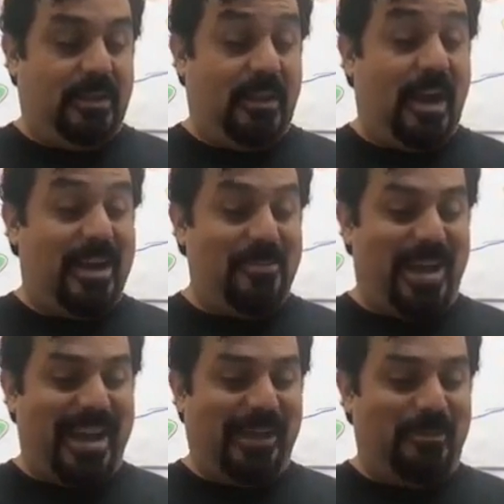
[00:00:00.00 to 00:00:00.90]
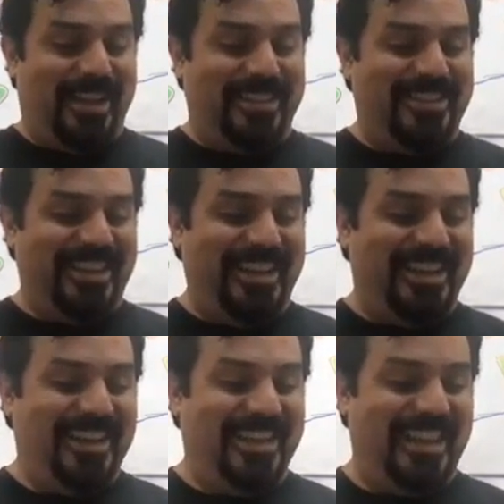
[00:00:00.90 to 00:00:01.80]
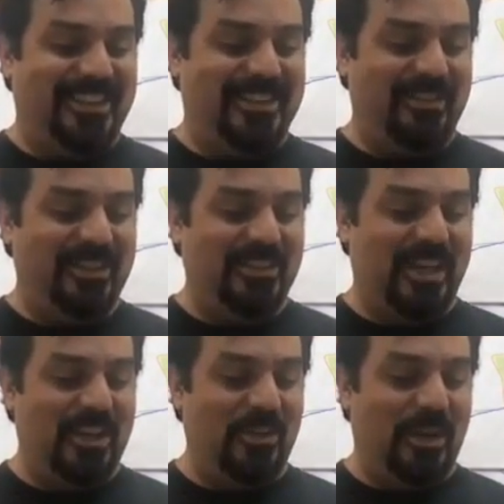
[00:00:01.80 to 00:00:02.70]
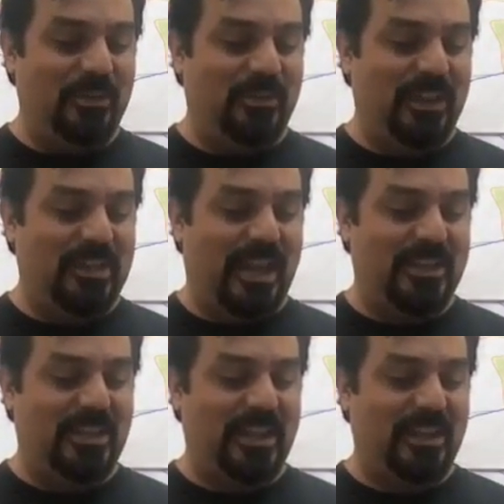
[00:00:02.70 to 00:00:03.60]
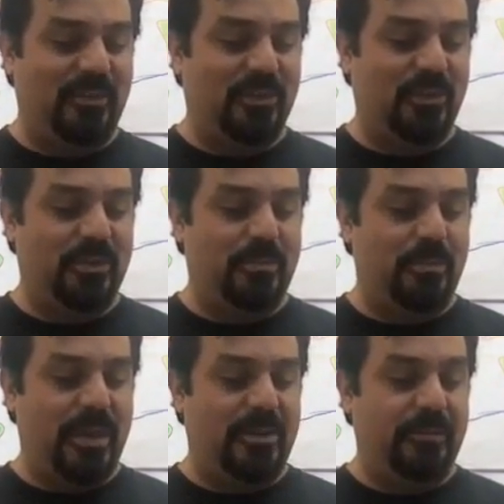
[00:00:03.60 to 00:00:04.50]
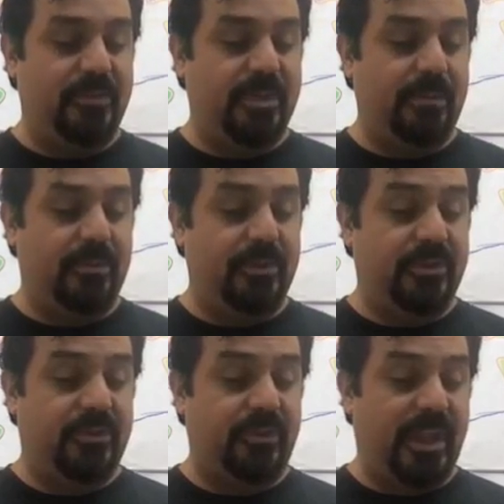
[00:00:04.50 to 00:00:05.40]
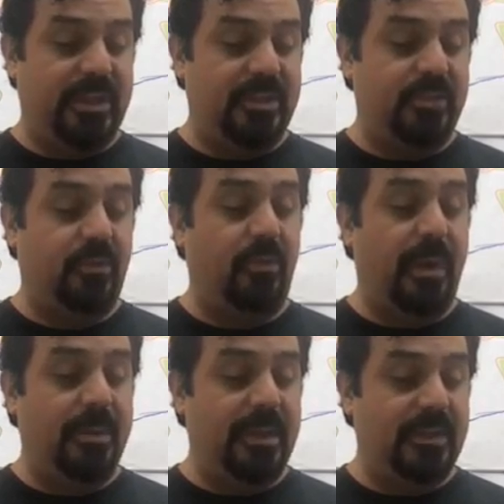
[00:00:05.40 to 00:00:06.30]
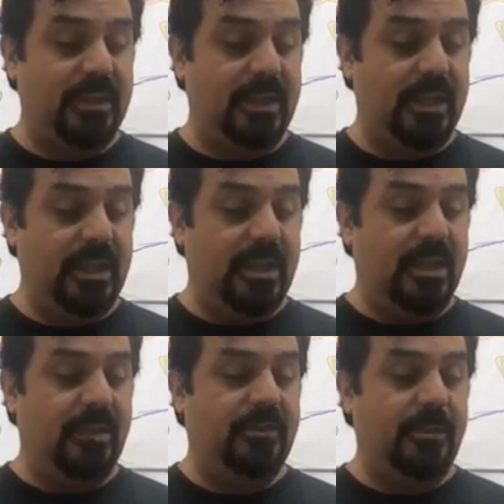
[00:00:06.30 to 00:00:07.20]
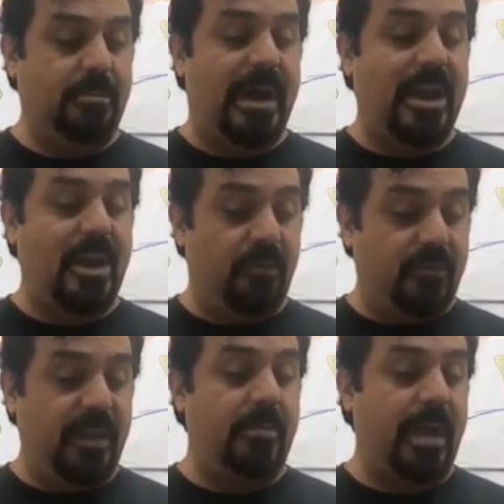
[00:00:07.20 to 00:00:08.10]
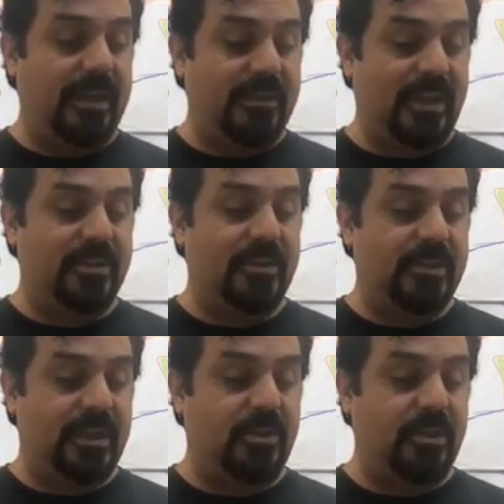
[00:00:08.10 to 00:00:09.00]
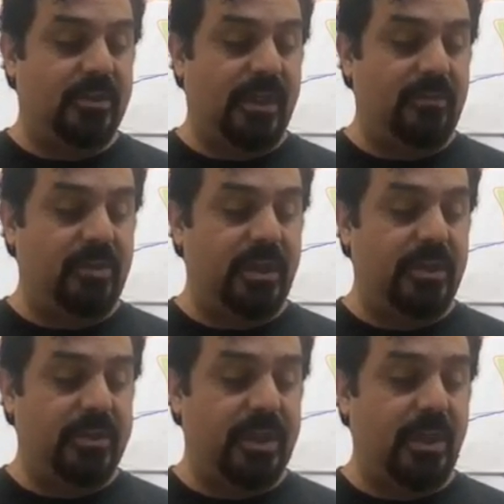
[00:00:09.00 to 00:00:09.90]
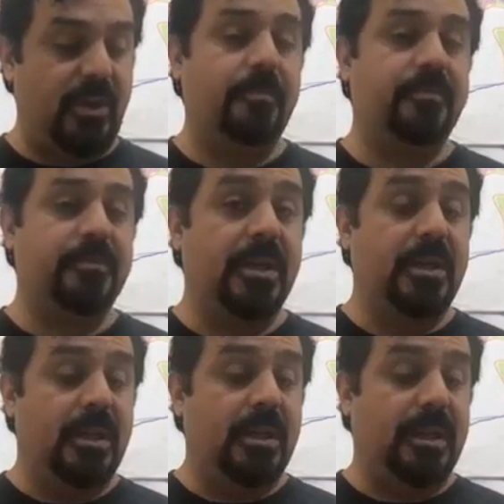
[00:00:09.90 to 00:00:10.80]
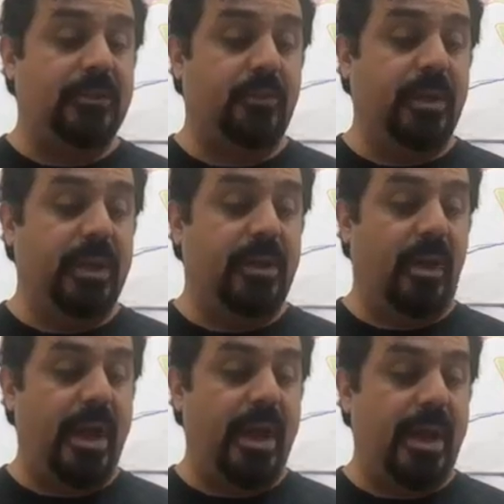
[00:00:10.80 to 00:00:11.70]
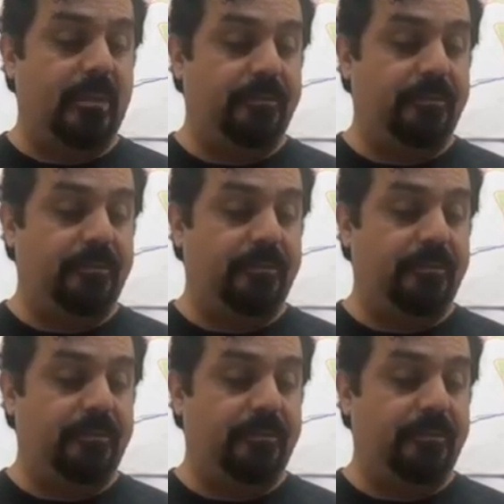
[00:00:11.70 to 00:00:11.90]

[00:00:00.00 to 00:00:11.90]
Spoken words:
My Aunt Betsy. Thanks, David Lozano. That was fantastic. I feel so much better. Some of your strategies were reminiscent of some biofeedback sessions I took several years ago. That's really great.